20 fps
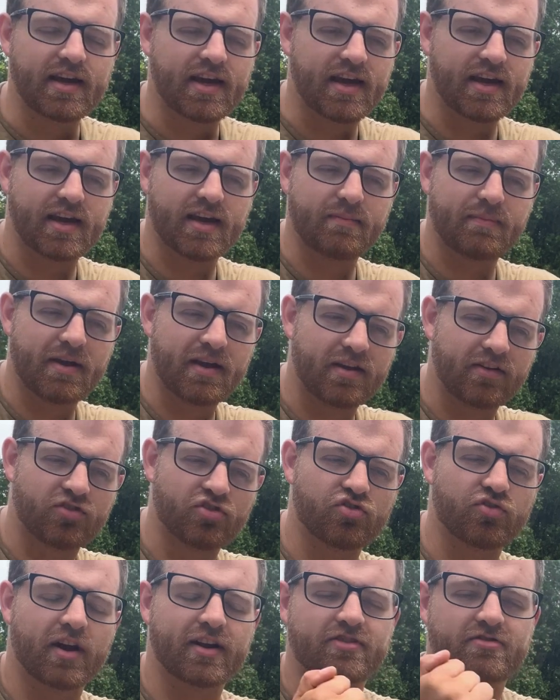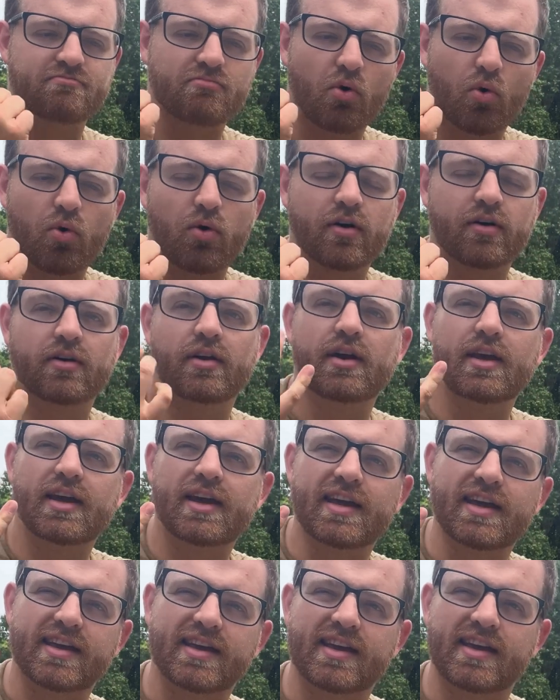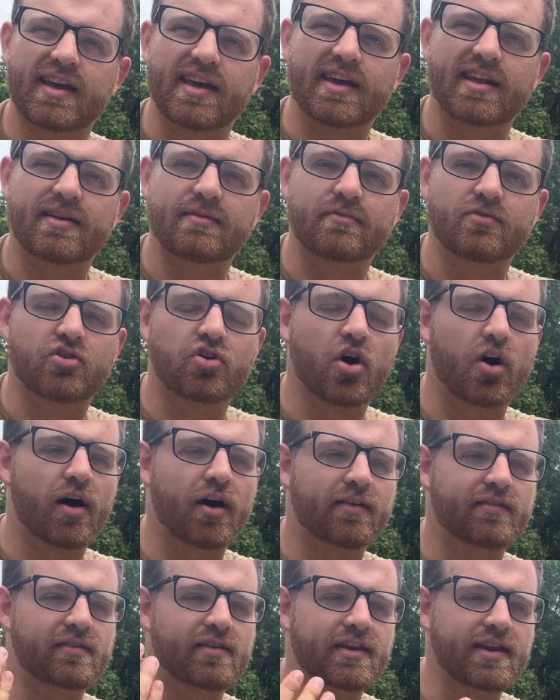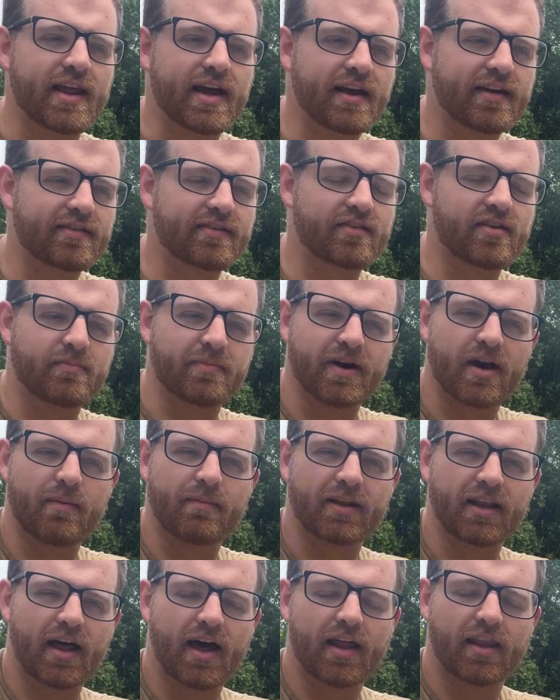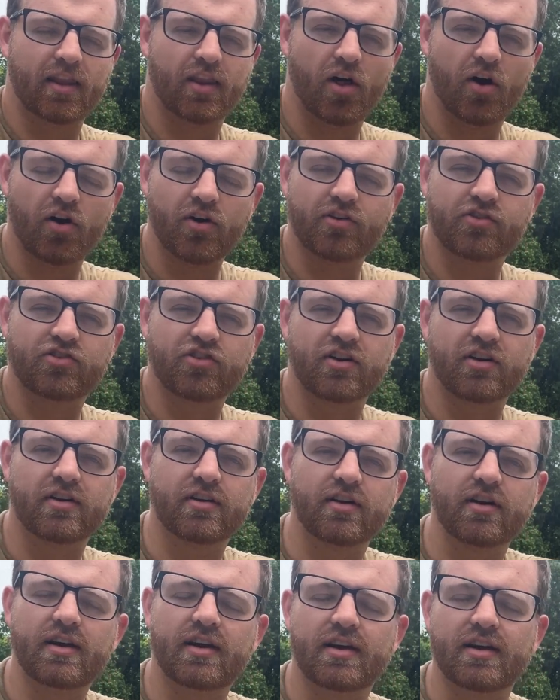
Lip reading: It can make it stretch more, it can cause nicks to become a lot larger,